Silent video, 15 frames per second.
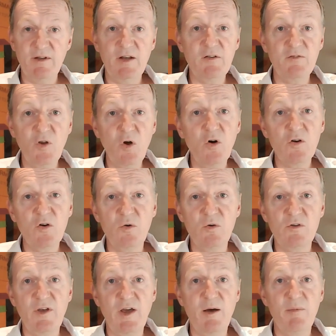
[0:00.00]
and have not
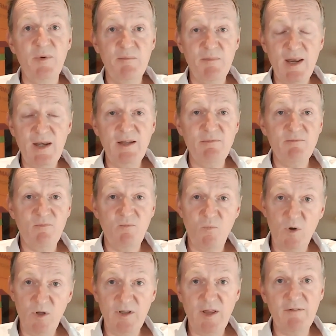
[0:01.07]
caught up, and many
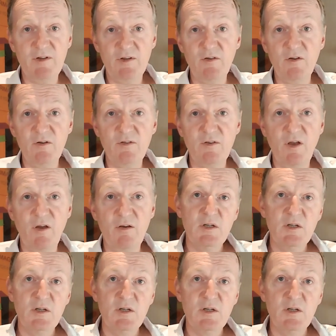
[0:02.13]
will never do so.